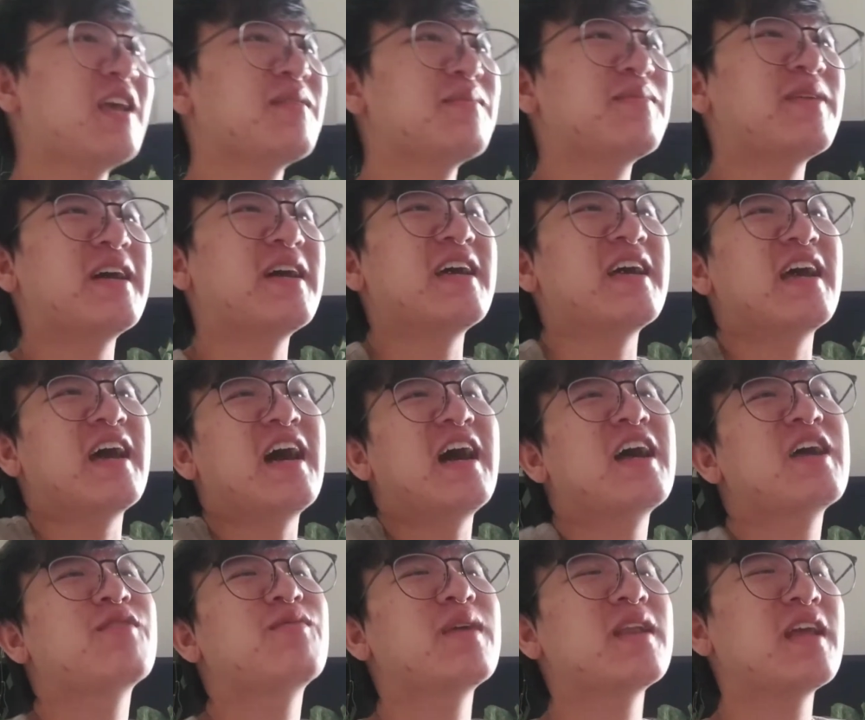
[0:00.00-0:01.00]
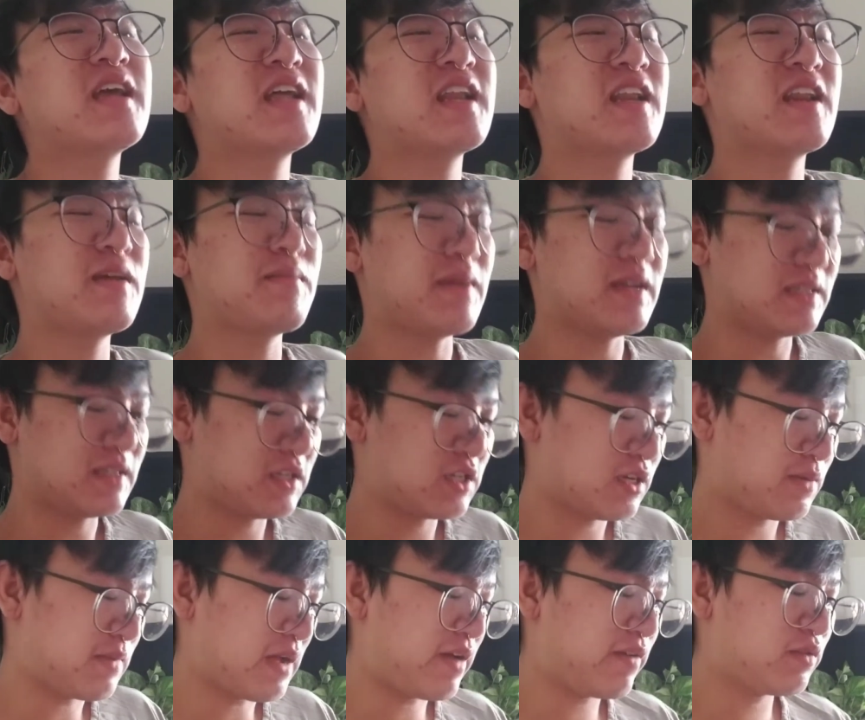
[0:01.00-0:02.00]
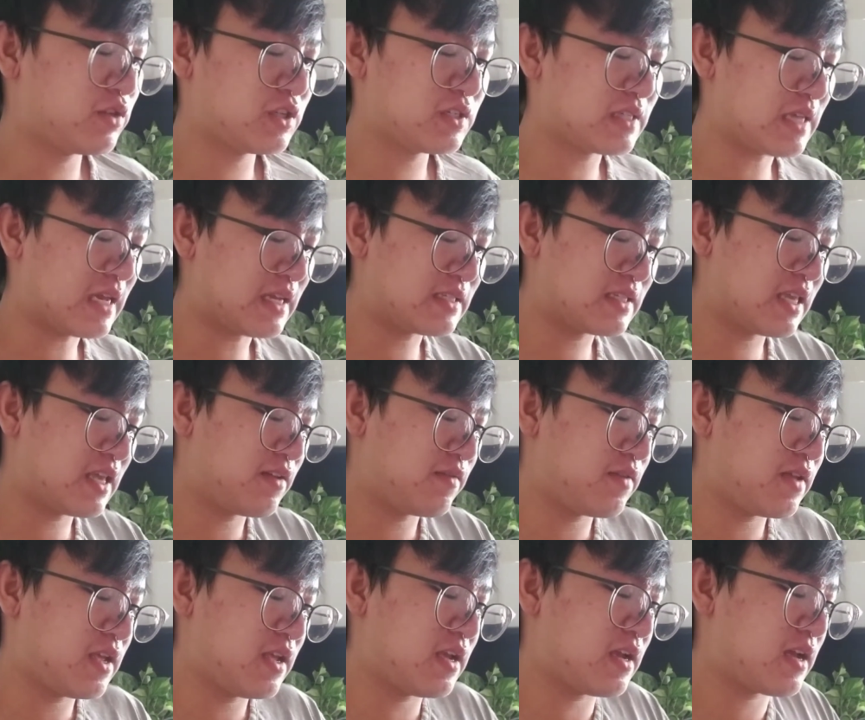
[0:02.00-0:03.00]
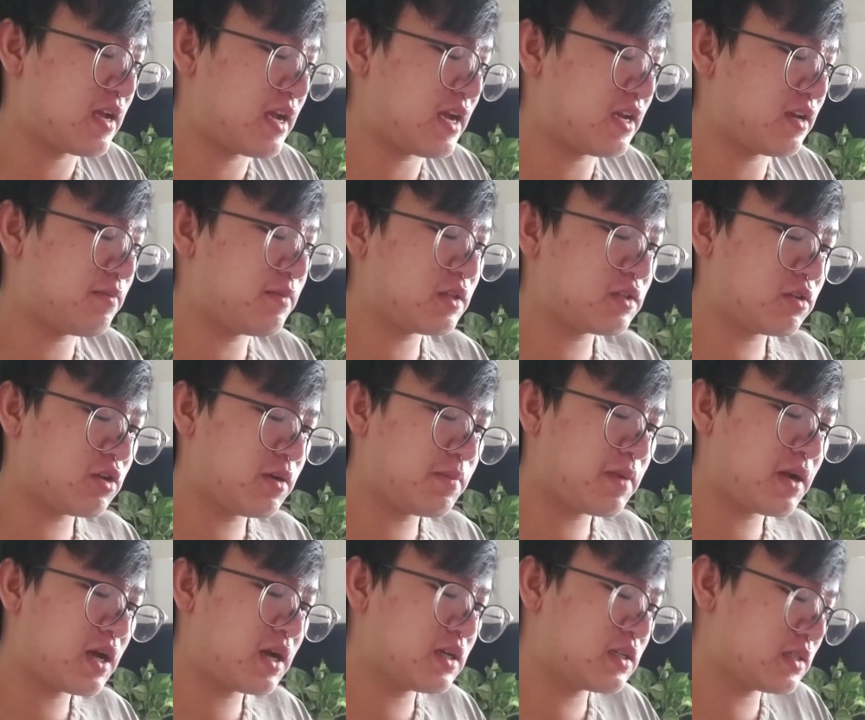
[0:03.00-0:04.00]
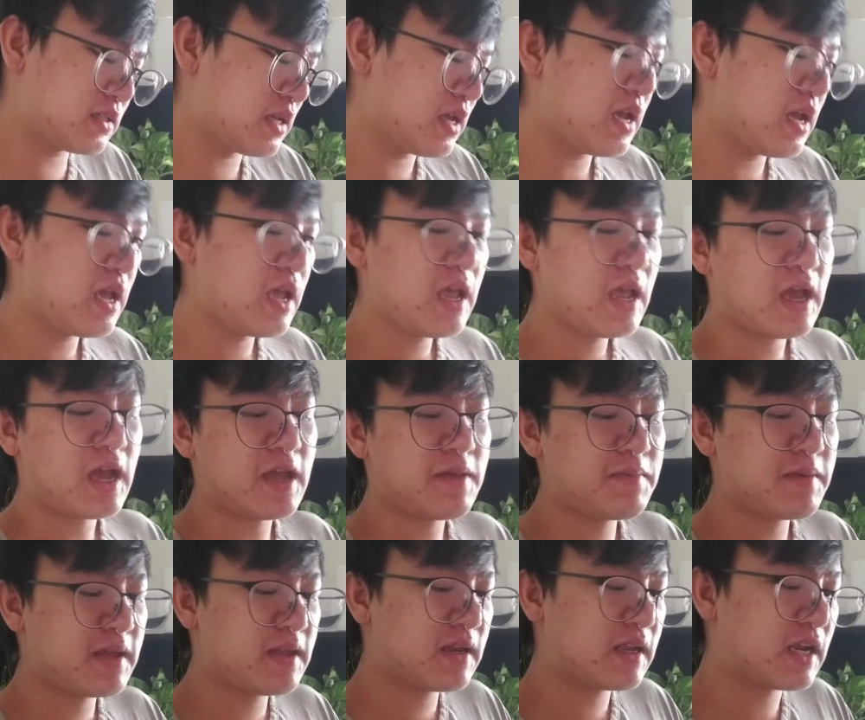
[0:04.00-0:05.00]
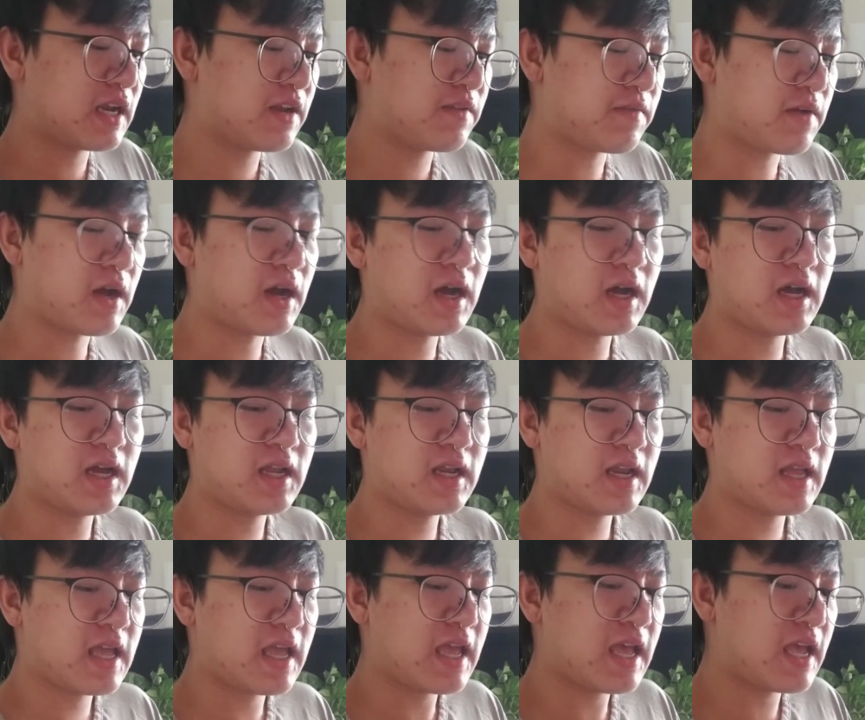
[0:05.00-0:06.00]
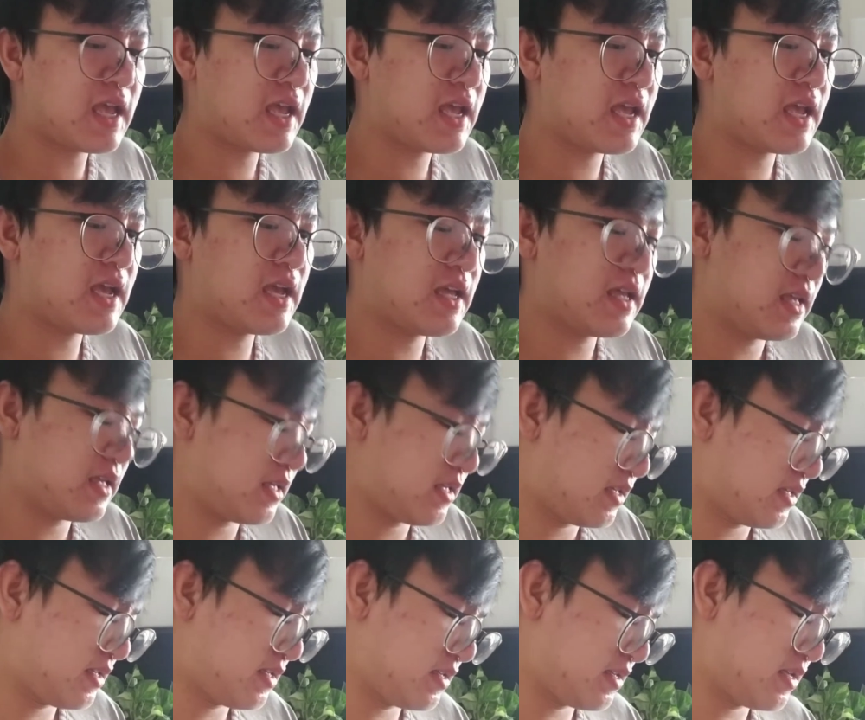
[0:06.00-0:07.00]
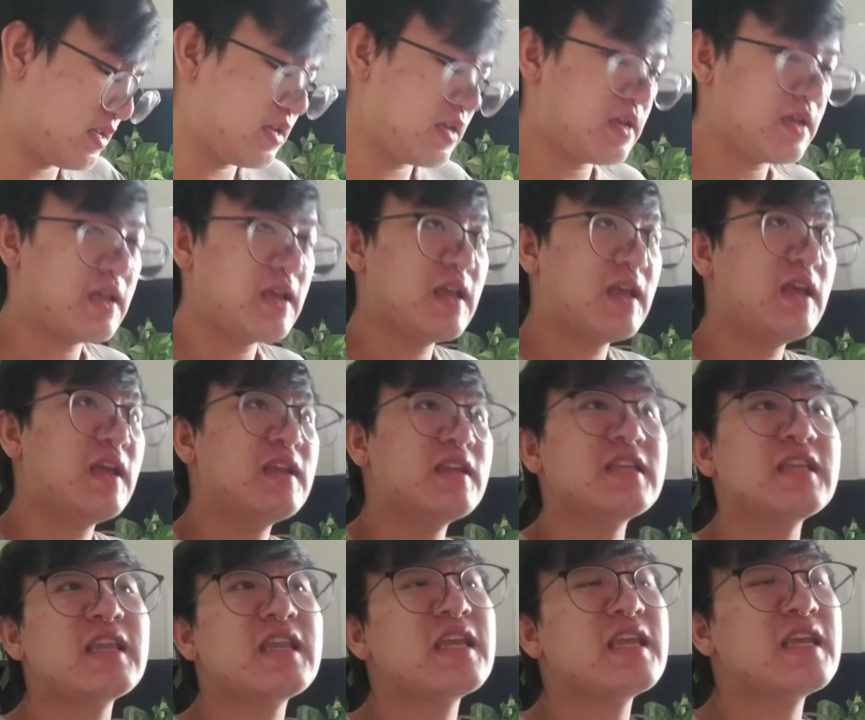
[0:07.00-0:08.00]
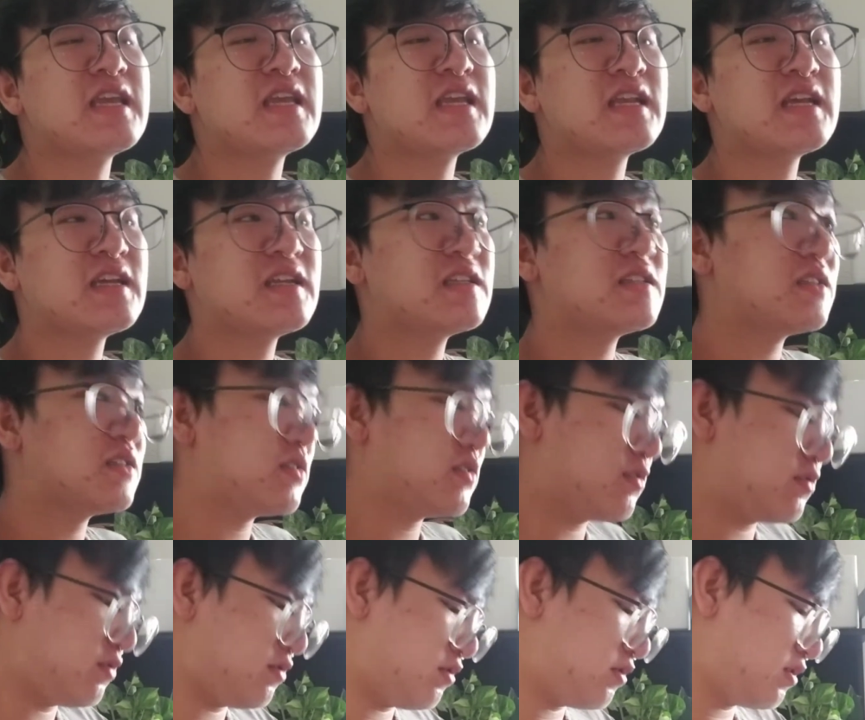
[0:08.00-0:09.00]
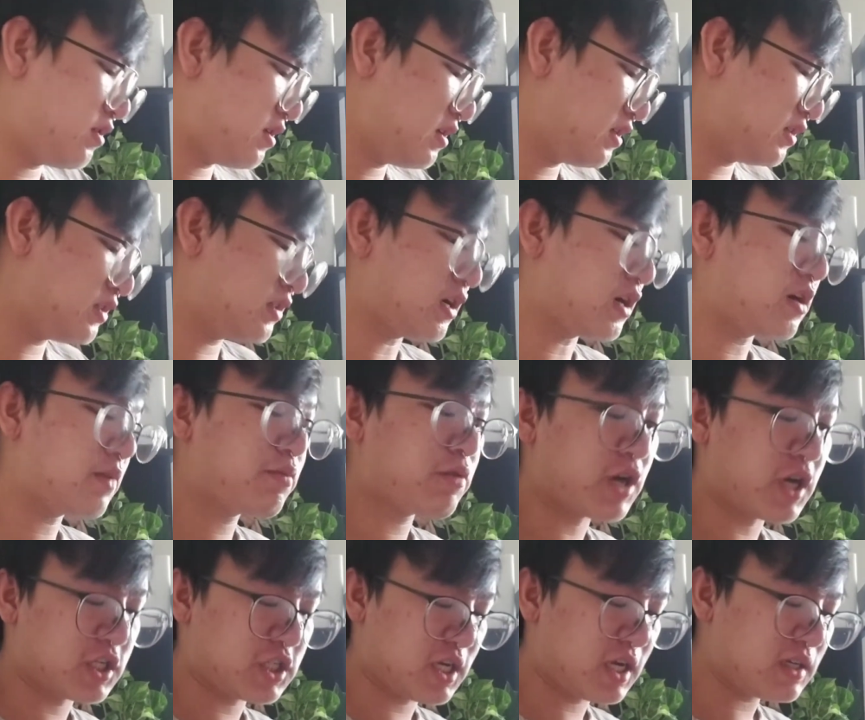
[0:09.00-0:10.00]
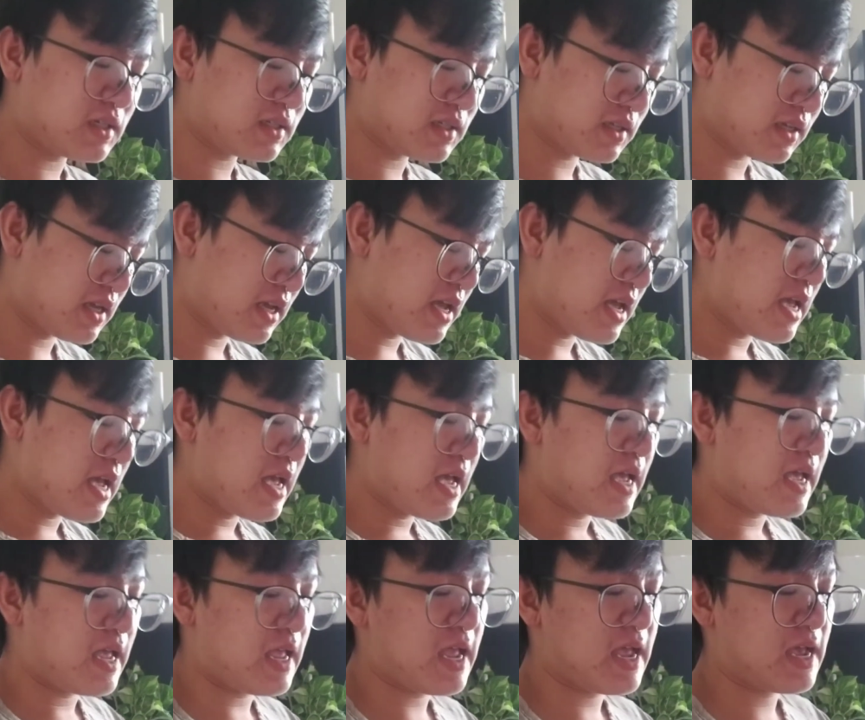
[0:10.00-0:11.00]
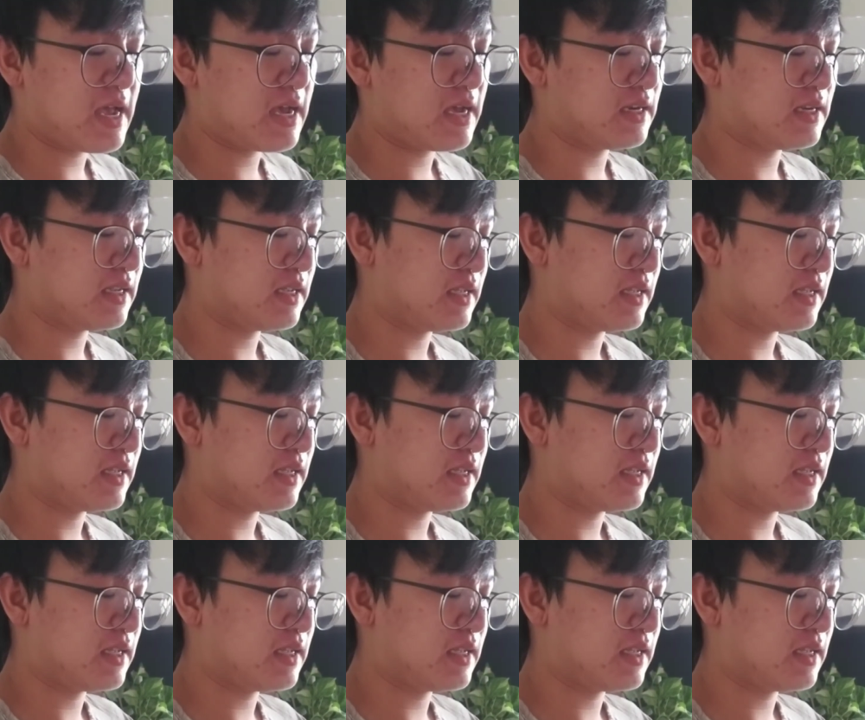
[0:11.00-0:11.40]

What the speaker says: but I went ahead and I messaged him. I was just asking if he had a mystery box. I've been kind of on a need to start a project, and